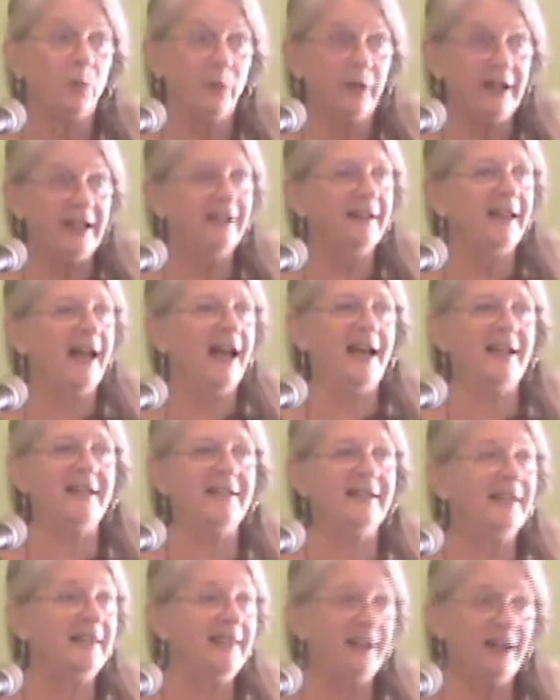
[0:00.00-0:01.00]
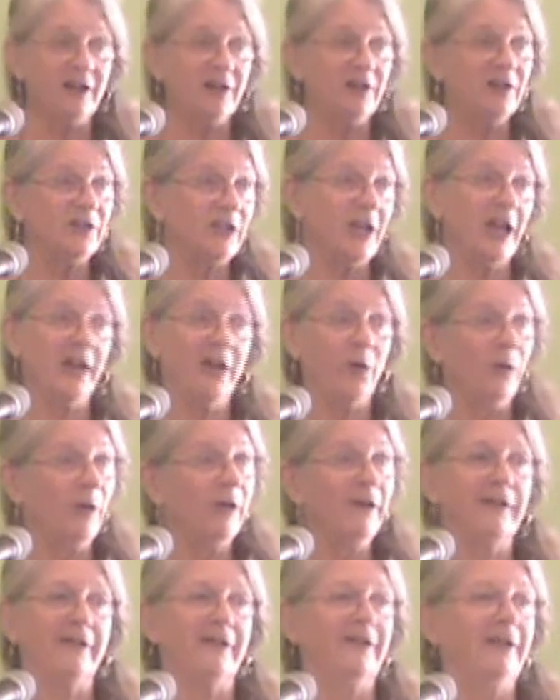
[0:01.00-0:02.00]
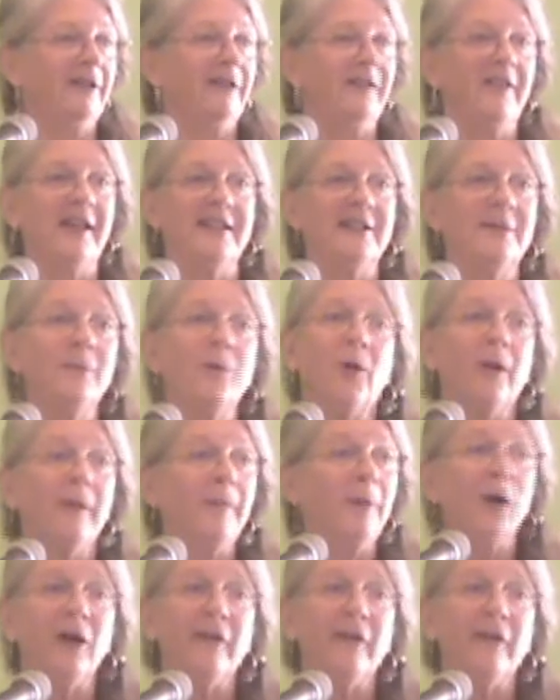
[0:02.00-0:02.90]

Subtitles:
realize that there's an order that's more